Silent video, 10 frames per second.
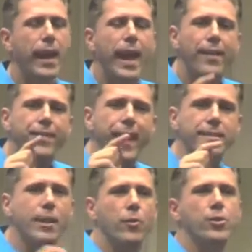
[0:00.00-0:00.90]
And that's
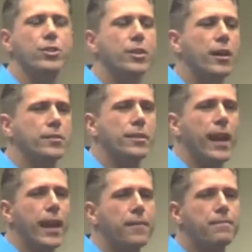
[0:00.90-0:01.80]
how you start
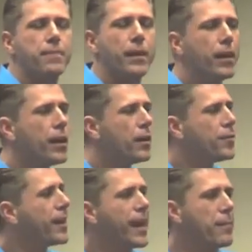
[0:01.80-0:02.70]
today.
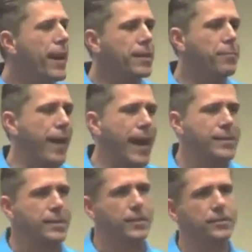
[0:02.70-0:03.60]
Forget about the
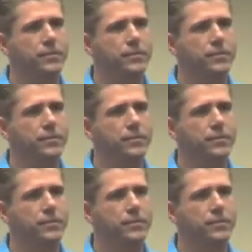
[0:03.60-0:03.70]
past.